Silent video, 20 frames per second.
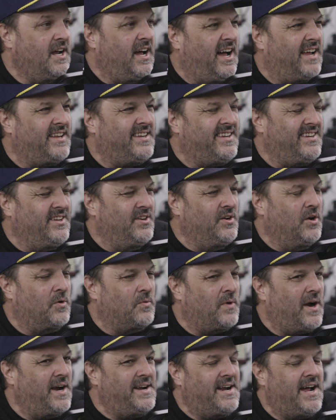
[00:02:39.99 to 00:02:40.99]

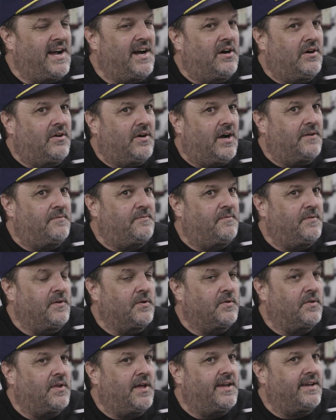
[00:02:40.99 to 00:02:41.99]
Right now I
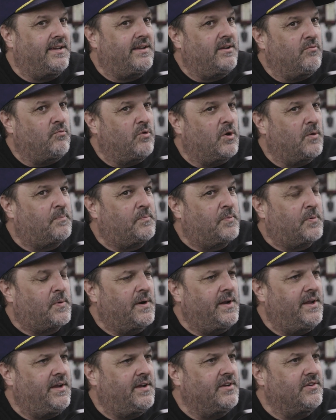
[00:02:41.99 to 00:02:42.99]
feel like we're
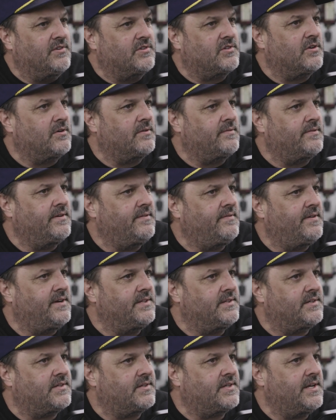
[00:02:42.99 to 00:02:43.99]
pretty conservative
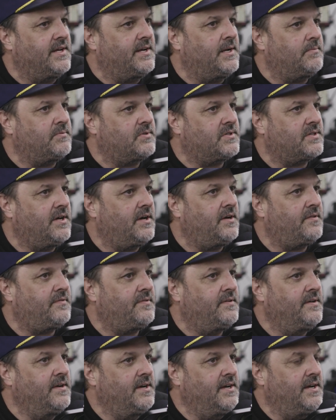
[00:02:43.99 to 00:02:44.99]
on setup
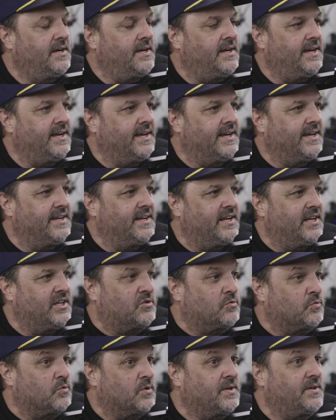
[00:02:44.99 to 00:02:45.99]
stuff, and
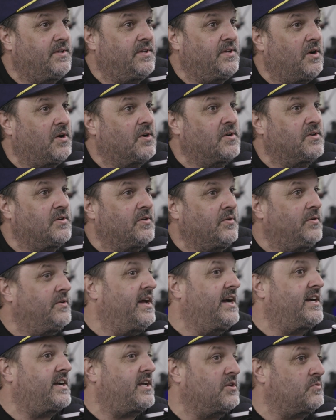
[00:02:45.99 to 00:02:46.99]
it's really hard to do
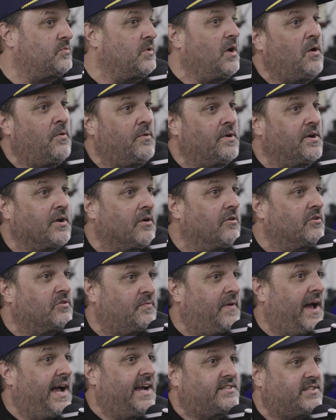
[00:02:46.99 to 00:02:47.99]
that because we all want to go as
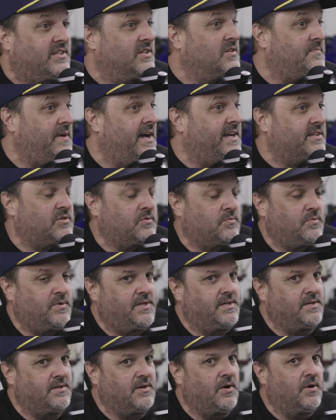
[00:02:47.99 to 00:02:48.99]
fast as we
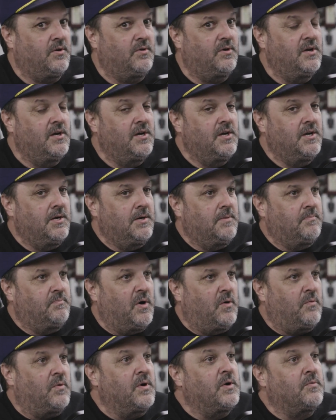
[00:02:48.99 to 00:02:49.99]
can go.
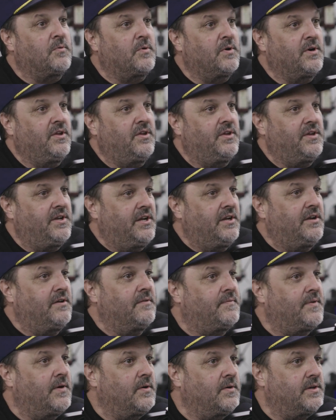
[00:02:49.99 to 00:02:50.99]
But we really need to
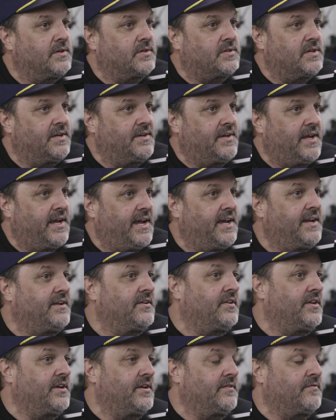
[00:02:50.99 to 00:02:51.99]
focus on the
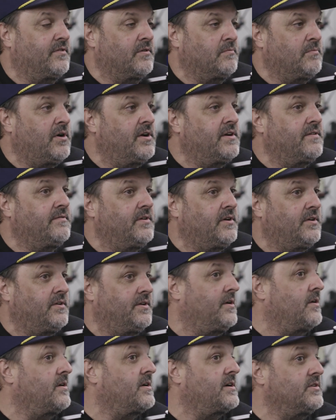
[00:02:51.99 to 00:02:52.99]
handling for Bonneville,
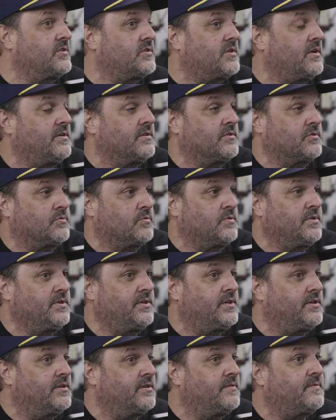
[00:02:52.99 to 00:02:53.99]
and Arkansas is
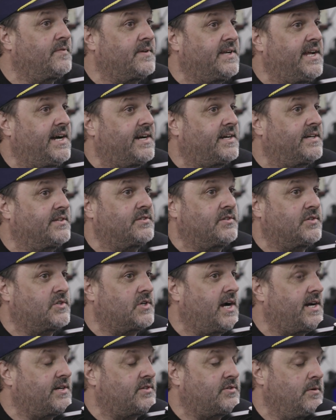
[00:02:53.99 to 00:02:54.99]
really good for that because the
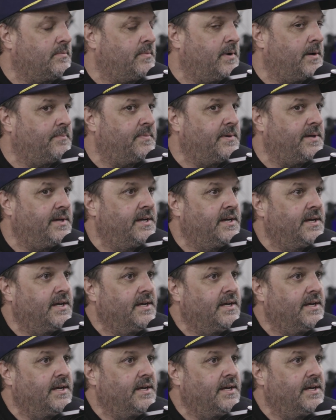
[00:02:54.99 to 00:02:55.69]
track's so bumpy.